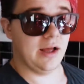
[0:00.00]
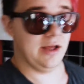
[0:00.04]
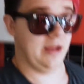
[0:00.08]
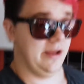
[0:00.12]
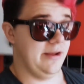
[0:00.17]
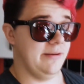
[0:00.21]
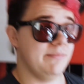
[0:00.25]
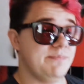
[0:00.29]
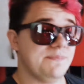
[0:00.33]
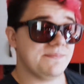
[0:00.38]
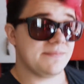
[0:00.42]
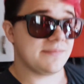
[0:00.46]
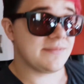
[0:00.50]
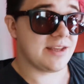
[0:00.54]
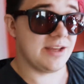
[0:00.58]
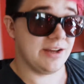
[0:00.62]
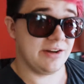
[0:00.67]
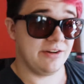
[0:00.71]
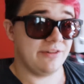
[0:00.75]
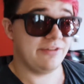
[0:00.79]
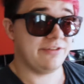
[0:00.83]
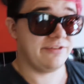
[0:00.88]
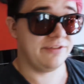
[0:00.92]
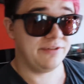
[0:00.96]
I
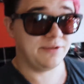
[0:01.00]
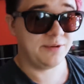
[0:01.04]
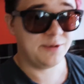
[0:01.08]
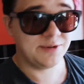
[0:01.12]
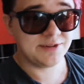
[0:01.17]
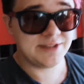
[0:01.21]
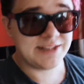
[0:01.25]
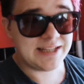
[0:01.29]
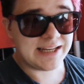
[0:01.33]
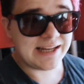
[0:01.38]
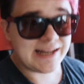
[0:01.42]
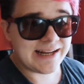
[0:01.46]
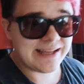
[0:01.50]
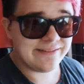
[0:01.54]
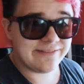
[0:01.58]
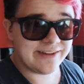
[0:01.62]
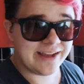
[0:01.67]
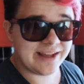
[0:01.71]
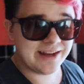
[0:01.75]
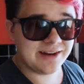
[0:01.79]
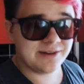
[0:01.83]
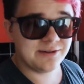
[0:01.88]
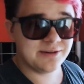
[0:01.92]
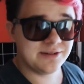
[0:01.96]
can afford to leave
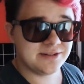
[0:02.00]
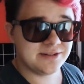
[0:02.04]
it in